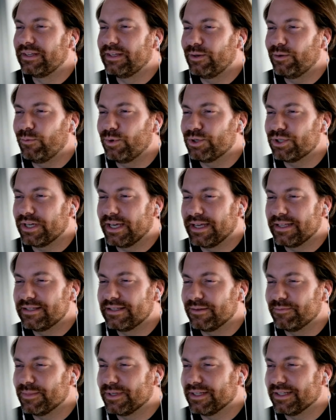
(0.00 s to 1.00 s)
Wish I had
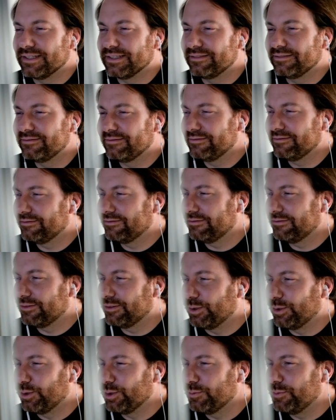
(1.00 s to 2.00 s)
some uh,
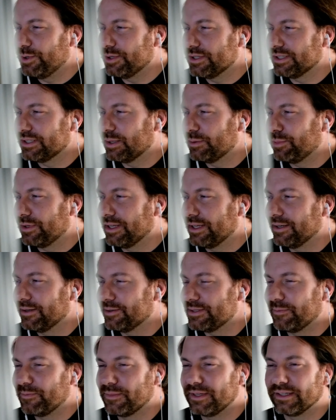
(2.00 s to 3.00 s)
hold music to play or
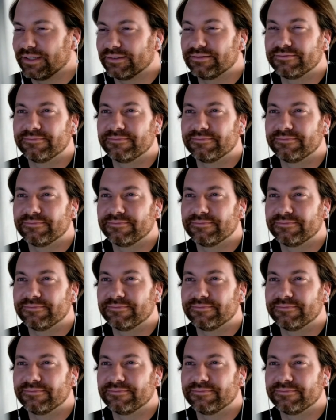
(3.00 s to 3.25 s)
something.